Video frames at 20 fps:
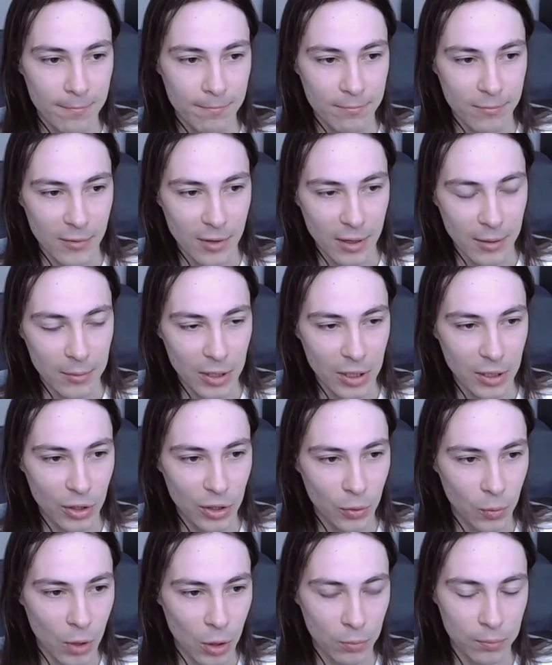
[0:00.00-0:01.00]
you
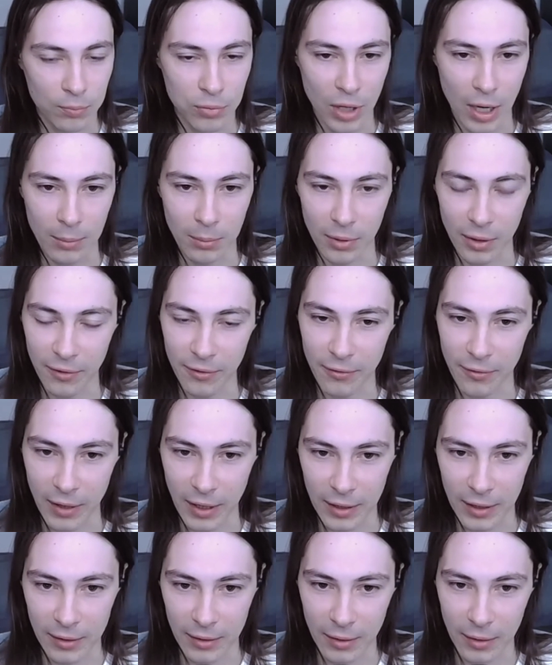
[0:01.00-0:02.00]
won't probably
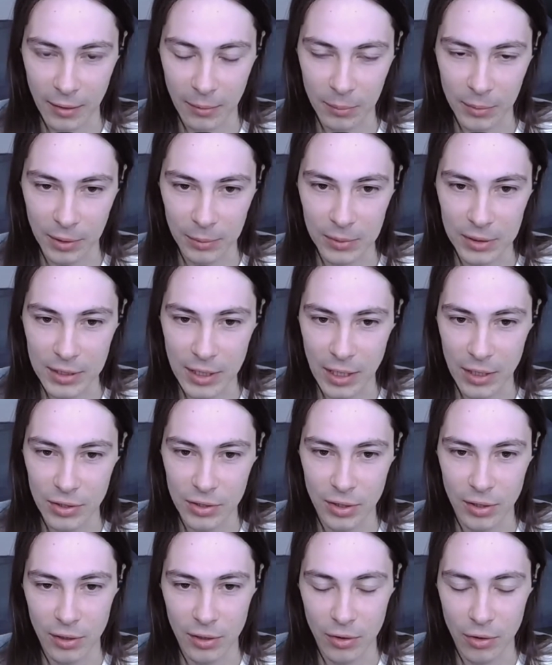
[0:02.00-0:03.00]
find the
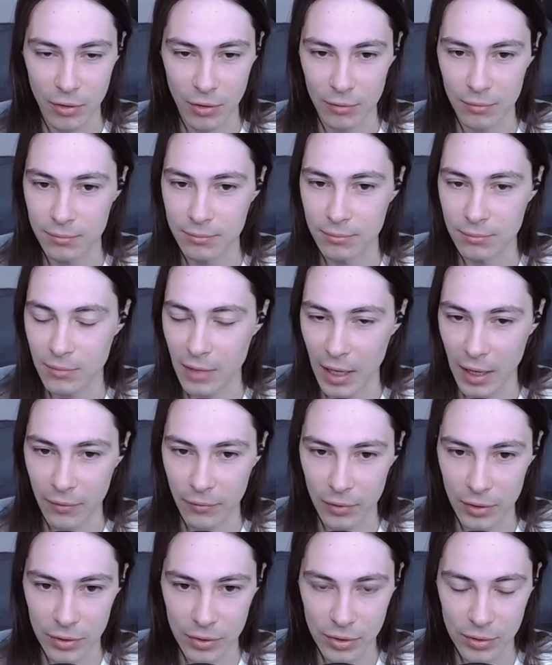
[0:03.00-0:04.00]
implementation in your
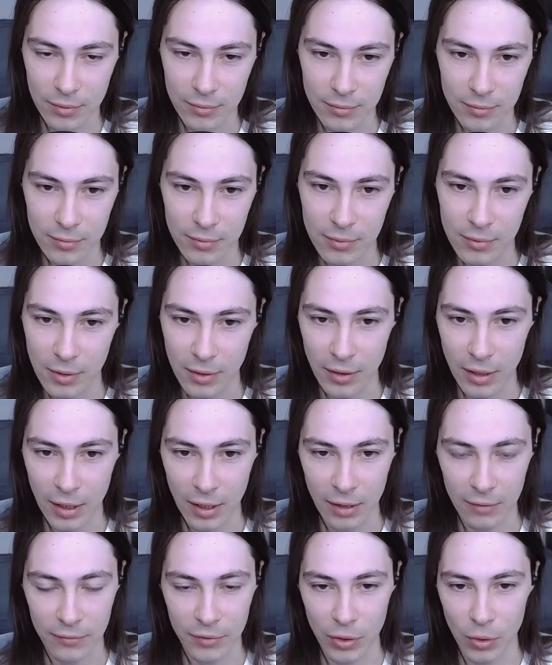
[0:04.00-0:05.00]
average
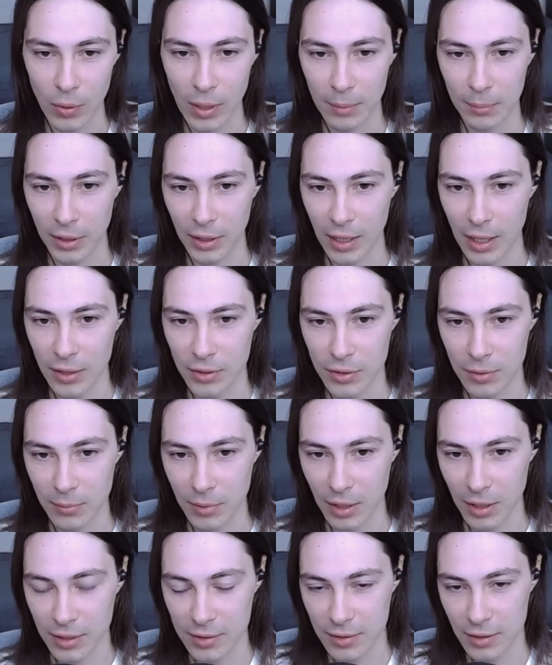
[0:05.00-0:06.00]
Vue application
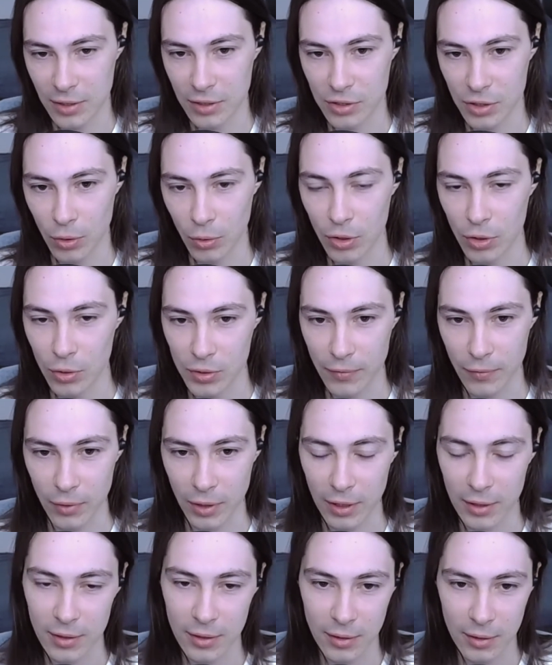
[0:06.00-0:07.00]
because there's no use for
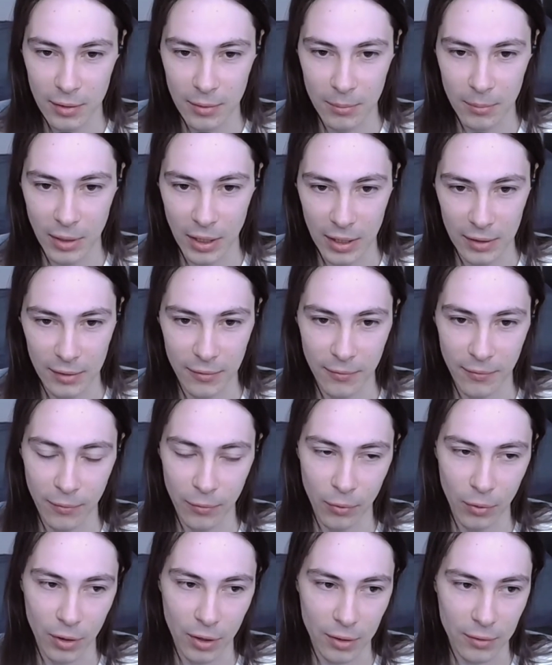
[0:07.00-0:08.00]
it. But
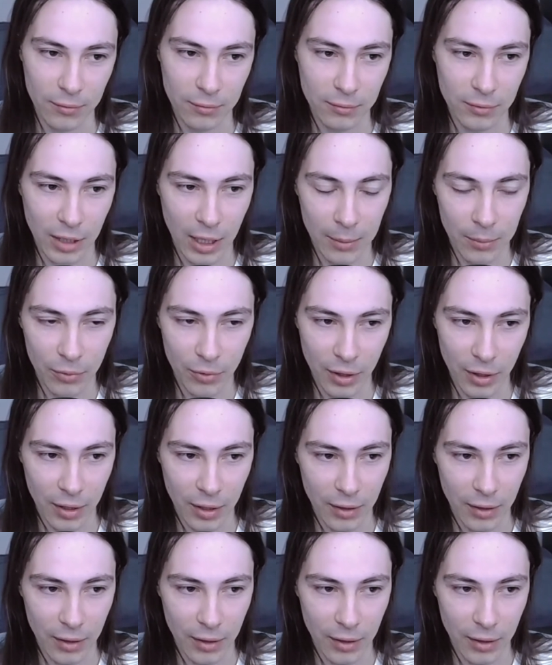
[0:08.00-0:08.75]
for library and